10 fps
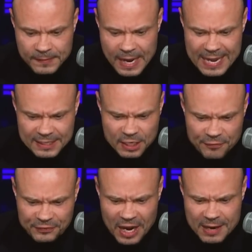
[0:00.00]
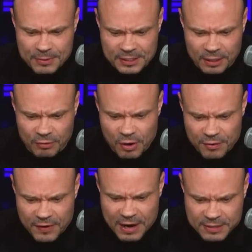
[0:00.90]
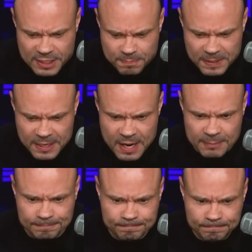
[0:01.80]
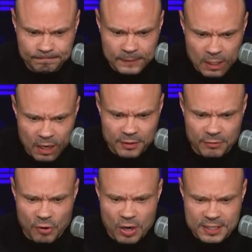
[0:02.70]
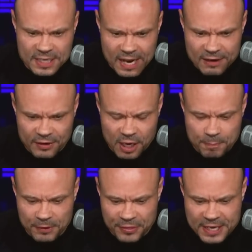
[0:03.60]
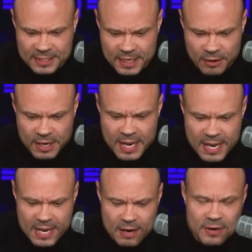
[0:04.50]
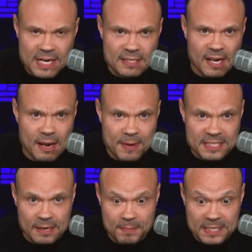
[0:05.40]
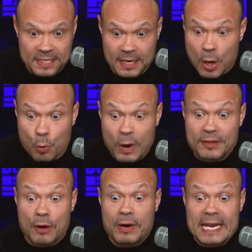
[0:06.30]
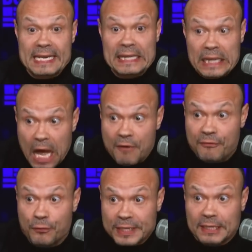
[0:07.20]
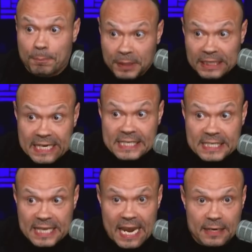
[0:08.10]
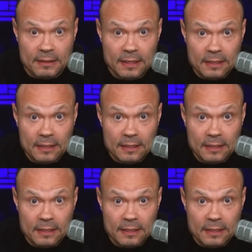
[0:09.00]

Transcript: had a tough time with the coronavirus, been on the wrong side of a couple things here. Here he is on MSNBC, where they're in love with the police state